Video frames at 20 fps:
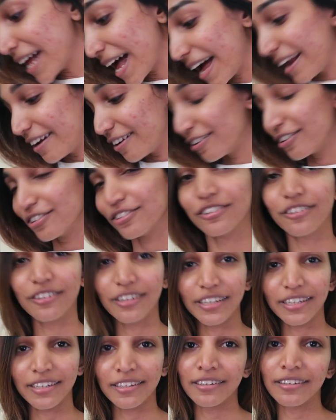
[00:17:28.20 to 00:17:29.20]
had a
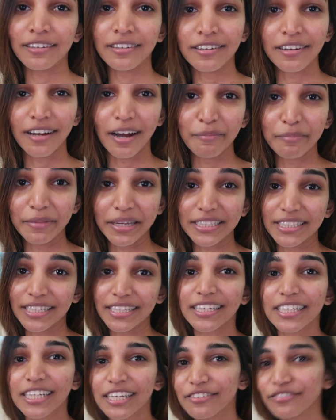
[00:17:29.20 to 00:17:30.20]
really
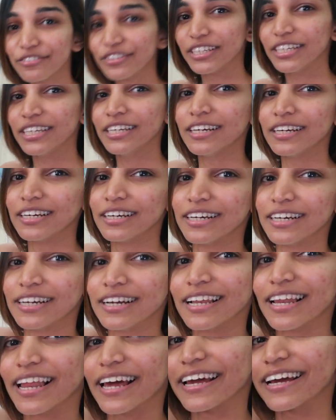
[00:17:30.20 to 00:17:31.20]
amazing delivery.
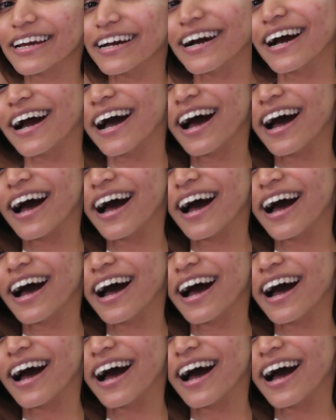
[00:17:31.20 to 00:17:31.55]
Like,